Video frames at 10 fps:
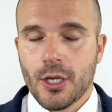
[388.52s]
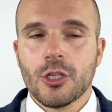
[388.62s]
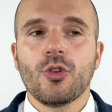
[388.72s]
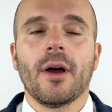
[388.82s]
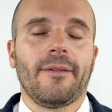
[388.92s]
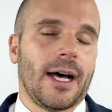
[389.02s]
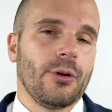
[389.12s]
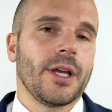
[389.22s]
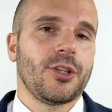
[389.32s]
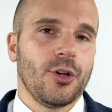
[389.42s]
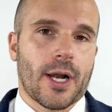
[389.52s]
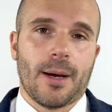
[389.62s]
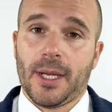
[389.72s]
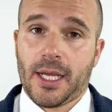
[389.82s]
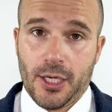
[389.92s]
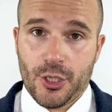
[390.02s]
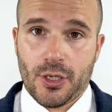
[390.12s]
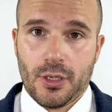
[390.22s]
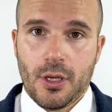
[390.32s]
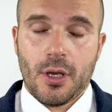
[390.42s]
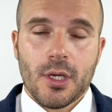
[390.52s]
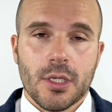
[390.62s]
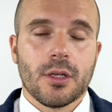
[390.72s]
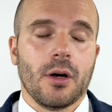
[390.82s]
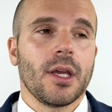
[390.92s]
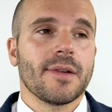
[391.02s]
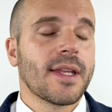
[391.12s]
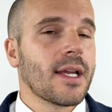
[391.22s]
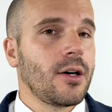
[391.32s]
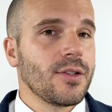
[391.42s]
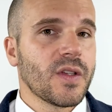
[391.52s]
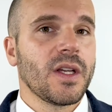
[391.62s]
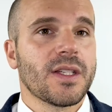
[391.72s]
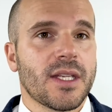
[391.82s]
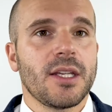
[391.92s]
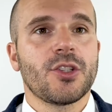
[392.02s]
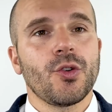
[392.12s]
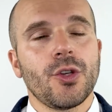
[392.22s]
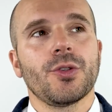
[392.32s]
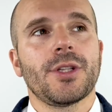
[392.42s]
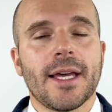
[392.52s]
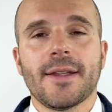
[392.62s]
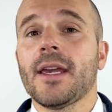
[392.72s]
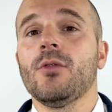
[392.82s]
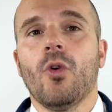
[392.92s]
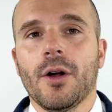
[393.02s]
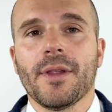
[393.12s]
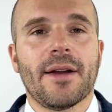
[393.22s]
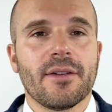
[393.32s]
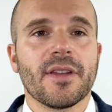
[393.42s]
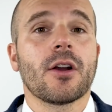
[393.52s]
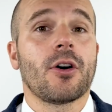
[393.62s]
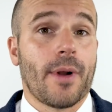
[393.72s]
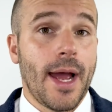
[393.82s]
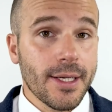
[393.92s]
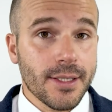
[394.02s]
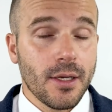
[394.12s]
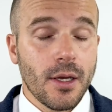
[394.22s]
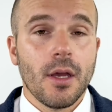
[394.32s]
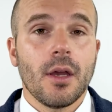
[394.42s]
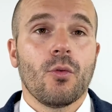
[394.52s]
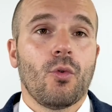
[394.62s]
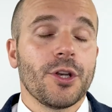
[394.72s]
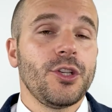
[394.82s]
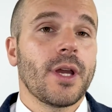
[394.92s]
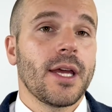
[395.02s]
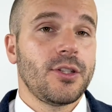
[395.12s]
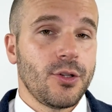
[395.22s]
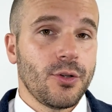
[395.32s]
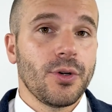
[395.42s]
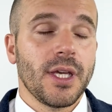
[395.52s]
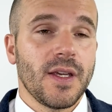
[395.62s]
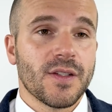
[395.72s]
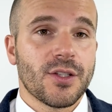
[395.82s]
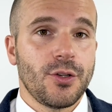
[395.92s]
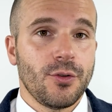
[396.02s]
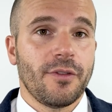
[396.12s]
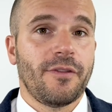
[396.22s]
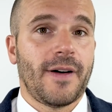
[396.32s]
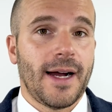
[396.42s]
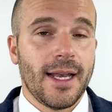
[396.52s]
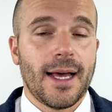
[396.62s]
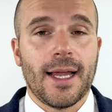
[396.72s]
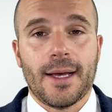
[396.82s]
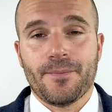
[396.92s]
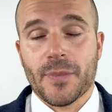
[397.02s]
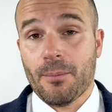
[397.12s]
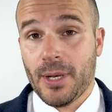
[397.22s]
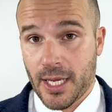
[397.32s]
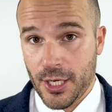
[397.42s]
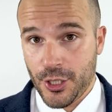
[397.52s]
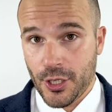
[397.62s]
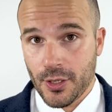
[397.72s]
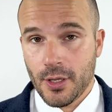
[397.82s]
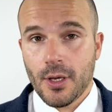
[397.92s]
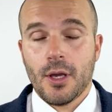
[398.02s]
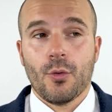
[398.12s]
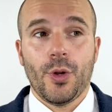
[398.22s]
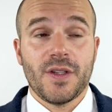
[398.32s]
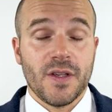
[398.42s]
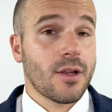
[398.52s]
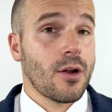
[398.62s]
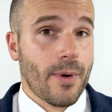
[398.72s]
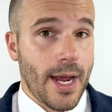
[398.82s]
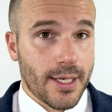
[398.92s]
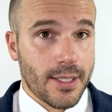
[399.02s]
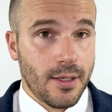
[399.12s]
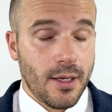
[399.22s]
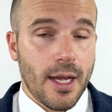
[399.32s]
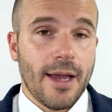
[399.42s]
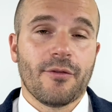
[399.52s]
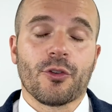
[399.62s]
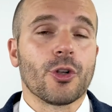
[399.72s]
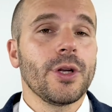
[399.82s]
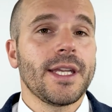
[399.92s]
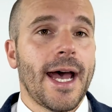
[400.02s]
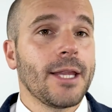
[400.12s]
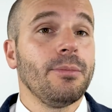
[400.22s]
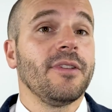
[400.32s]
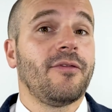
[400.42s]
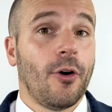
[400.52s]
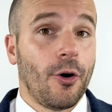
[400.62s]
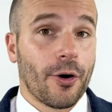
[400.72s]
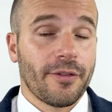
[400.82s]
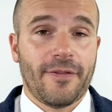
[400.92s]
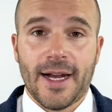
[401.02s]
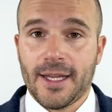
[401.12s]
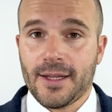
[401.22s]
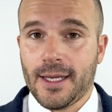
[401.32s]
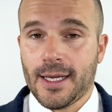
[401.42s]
to evaluate your application. So if the consulate say to you that they want everything correct, what you can do is to file an application which is correct. And for doing that, before filing the